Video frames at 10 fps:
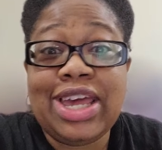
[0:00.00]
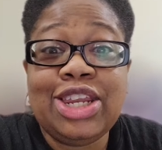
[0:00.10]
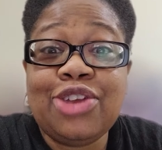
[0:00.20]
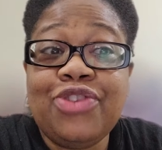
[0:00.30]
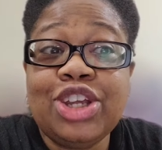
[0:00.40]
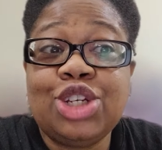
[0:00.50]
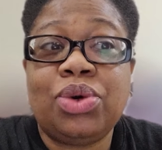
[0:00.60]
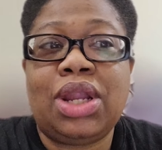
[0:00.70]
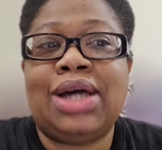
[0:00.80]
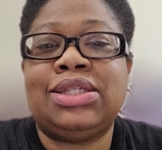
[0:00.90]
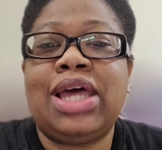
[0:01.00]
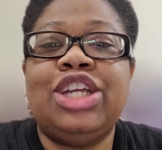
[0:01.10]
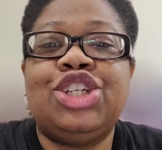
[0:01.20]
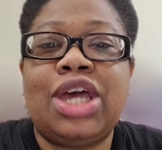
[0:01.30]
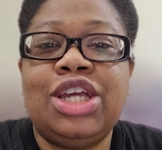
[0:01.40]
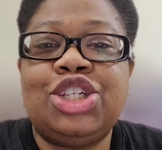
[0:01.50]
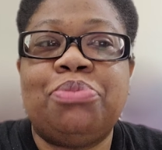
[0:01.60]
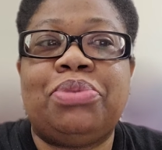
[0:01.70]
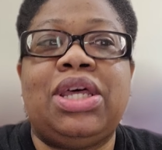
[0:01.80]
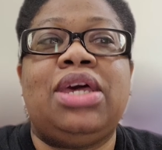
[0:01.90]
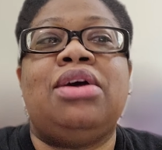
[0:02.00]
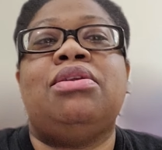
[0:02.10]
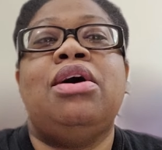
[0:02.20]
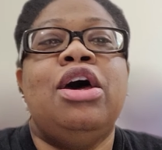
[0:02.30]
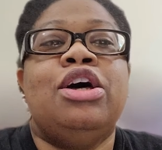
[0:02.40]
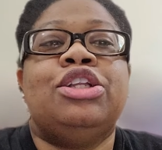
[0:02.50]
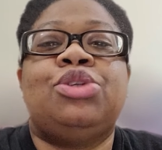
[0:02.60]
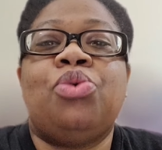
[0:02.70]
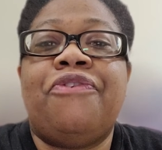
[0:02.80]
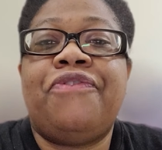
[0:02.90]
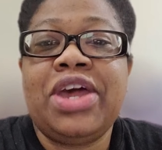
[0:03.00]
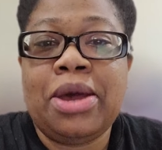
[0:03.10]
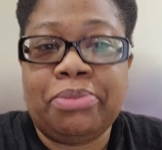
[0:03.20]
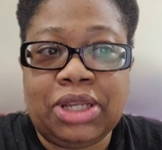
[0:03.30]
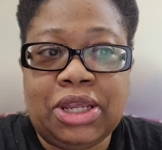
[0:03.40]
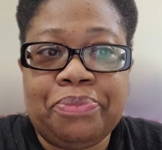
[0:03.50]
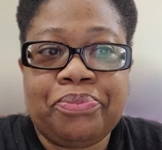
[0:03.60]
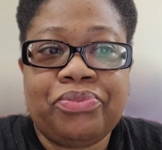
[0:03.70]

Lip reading: individualized education plan to a family,